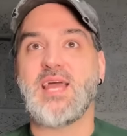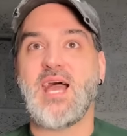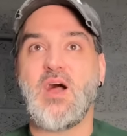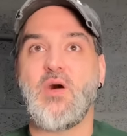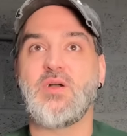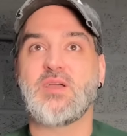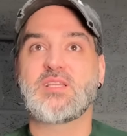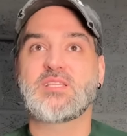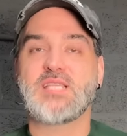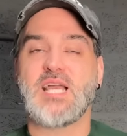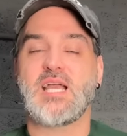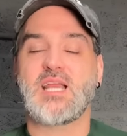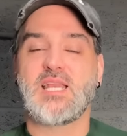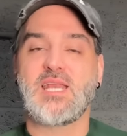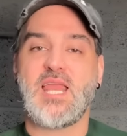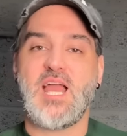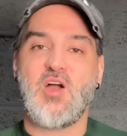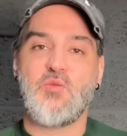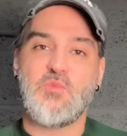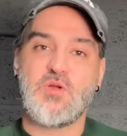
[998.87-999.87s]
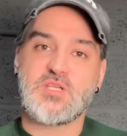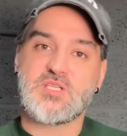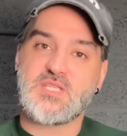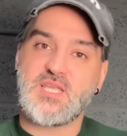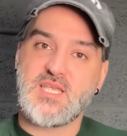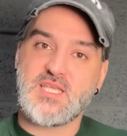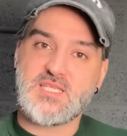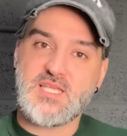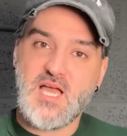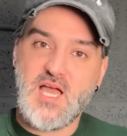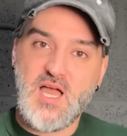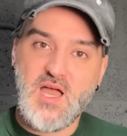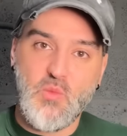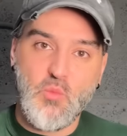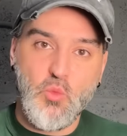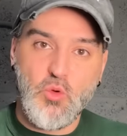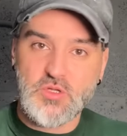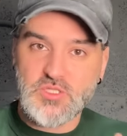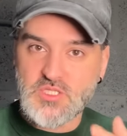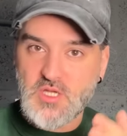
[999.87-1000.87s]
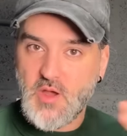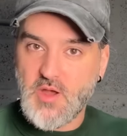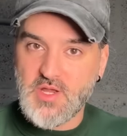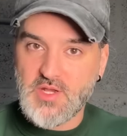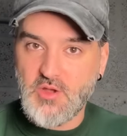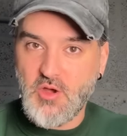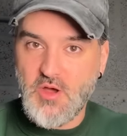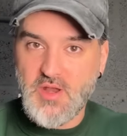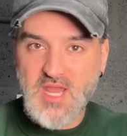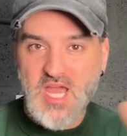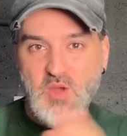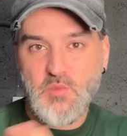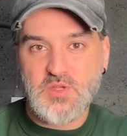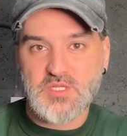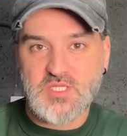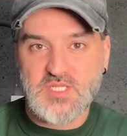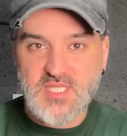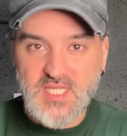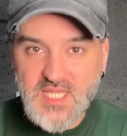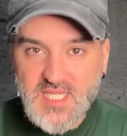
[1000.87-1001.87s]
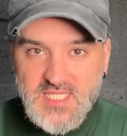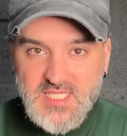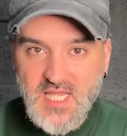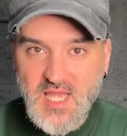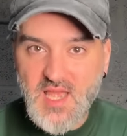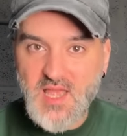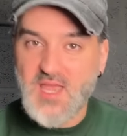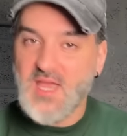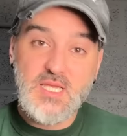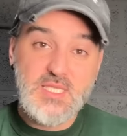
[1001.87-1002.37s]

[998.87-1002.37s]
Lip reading: out exactly how much things are and what's going on, how much the tickets are.